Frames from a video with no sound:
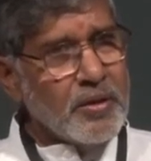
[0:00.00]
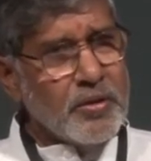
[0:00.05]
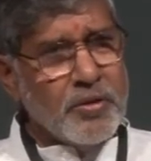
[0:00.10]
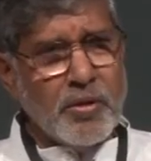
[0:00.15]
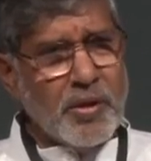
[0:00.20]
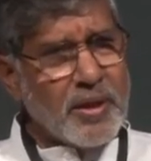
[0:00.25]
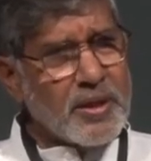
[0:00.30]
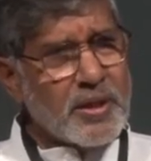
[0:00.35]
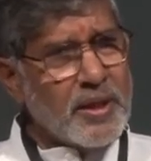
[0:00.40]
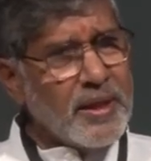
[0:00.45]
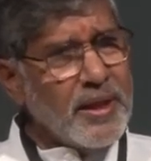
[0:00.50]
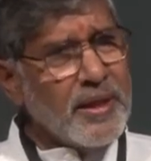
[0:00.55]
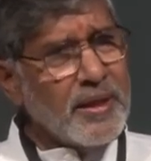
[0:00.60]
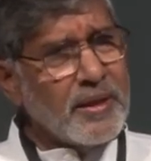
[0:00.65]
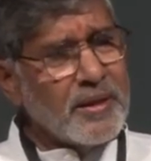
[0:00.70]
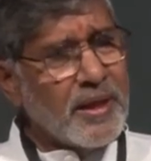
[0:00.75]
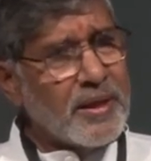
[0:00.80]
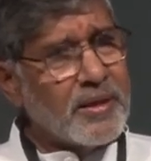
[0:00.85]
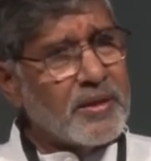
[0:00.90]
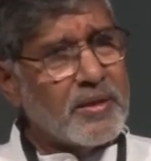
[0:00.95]
you are
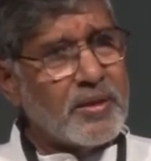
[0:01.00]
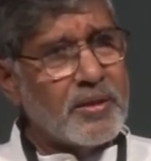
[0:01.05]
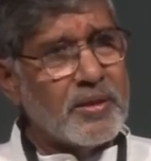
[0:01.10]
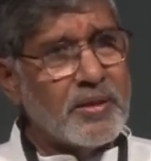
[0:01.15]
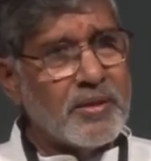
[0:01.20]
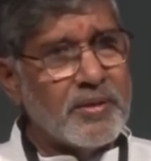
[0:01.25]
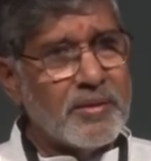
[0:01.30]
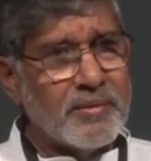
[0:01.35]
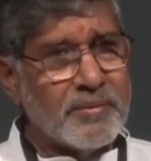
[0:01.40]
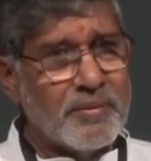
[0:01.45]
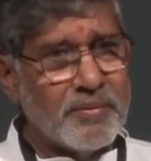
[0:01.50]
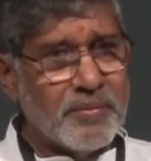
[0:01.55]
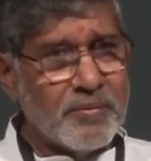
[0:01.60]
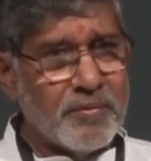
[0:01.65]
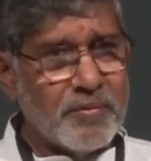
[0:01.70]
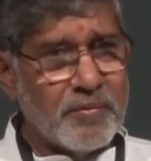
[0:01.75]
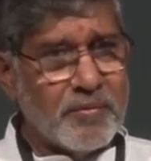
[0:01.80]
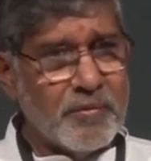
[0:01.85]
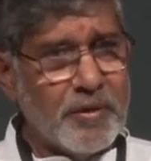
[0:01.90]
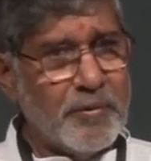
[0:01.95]
saying that
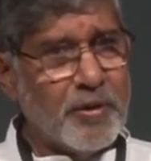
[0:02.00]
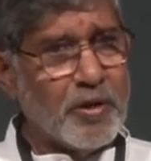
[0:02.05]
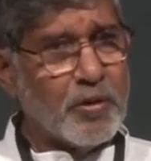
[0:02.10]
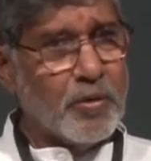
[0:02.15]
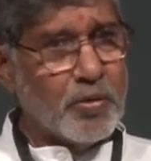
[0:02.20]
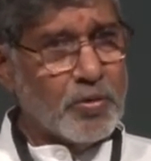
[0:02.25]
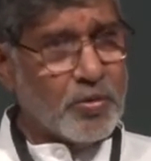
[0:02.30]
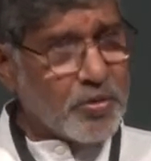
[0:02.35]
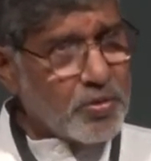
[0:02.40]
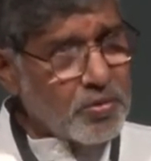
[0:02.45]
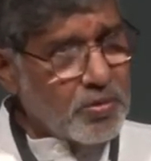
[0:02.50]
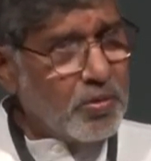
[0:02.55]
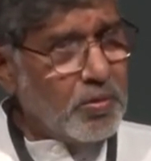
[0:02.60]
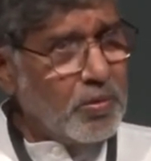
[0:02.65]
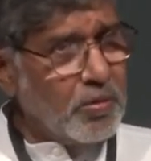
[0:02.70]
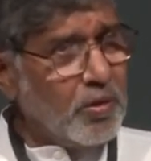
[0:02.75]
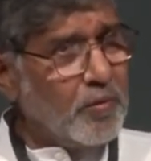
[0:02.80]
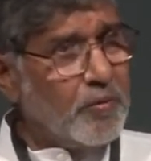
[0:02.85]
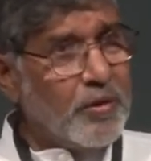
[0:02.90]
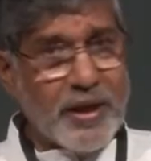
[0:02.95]
we will go to
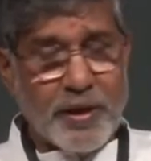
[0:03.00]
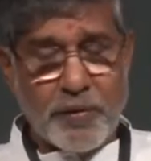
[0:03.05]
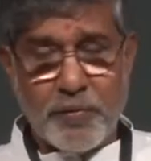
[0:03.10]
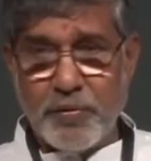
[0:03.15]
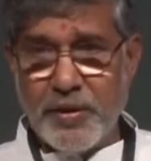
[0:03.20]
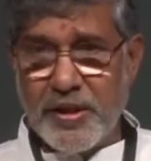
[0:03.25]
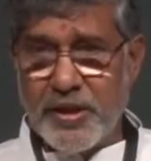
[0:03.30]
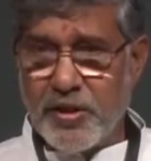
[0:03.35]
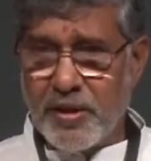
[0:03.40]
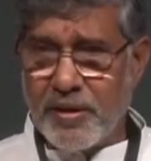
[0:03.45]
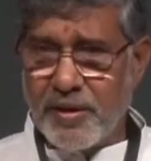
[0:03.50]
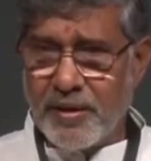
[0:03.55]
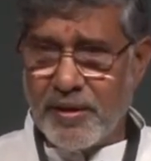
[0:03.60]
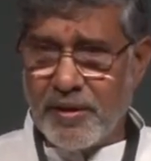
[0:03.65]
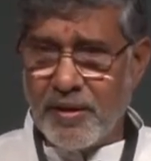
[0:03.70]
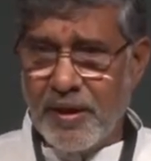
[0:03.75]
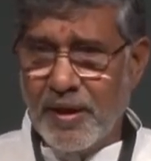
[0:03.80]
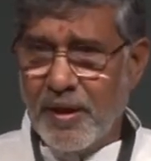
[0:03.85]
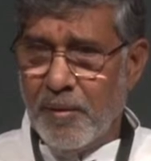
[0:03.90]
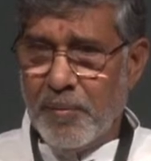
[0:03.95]
school, we are free
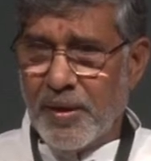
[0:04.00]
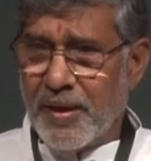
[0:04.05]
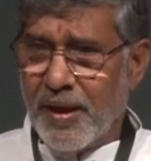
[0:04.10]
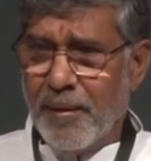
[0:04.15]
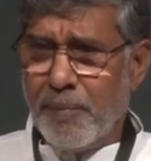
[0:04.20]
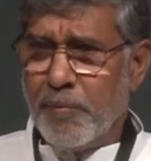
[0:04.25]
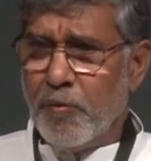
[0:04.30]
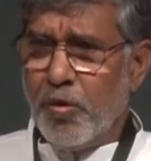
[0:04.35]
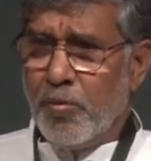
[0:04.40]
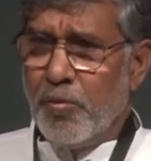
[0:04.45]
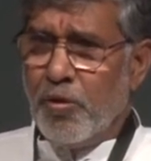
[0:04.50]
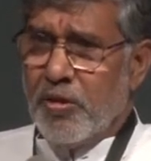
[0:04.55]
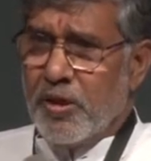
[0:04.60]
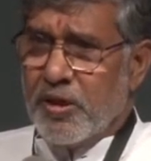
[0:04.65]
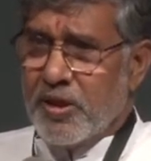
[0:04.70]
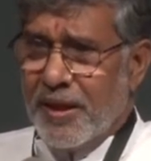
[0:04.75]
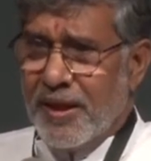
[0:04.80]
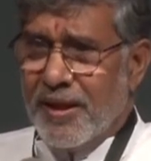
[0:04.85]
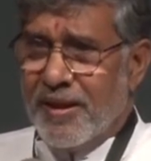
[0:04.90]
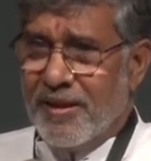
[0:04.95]
children, but I am no more a
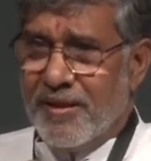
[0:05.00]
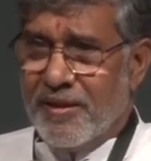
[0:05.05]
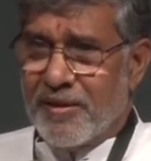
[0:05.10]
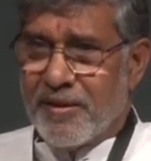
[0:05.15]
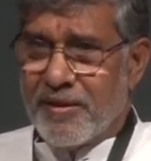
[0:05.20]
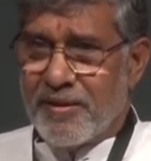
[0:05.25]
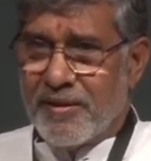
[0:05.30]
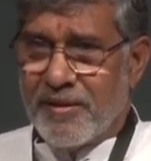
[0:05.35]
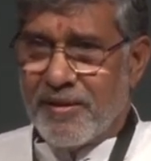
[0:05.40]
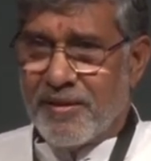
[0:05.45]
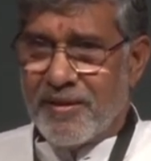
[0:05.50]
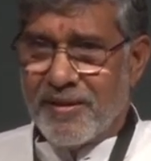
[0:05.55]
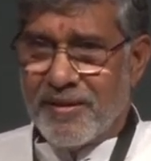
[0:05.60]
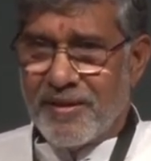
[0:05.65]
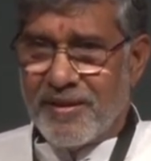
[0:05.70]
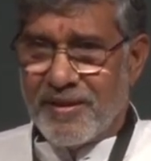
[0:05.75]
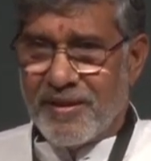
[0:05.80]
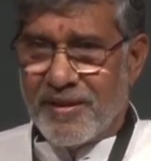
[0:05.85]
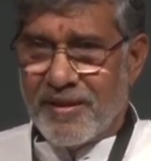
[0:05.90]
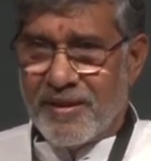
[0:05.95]
child.
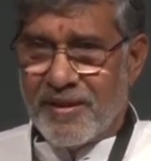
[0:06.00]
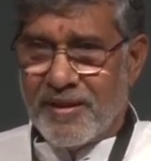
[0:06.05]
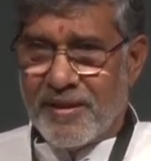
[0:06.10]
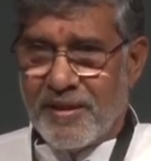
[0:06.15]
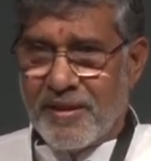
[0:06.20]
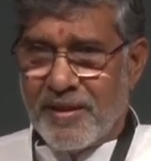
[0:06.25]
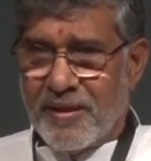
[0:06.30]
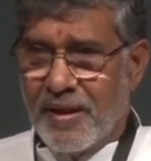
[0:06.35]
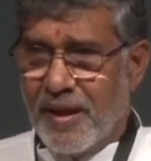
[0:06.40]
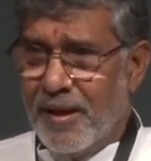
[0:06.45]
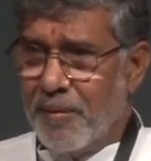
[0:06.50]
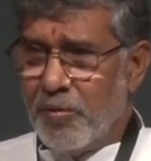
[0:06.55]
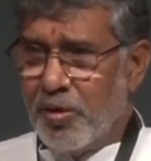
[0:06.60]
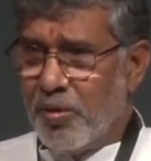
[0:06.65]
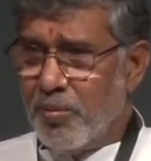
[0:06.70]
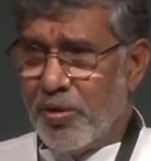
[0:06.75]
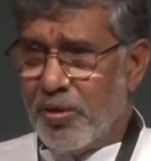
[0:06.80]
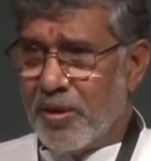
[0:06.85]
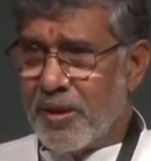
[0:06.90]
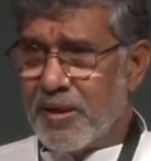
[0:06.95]
I am no
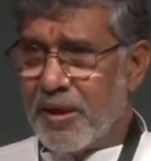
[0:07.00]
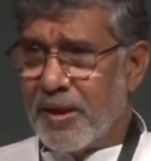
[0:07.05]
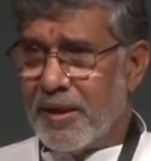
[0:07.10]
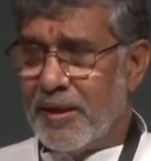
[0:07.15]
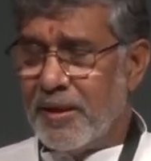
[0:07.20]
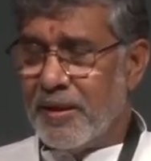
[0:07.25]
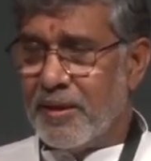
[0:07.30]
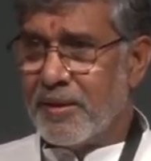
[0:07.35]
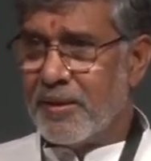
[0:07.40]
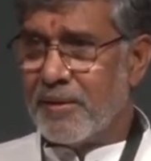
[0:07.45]
more a child.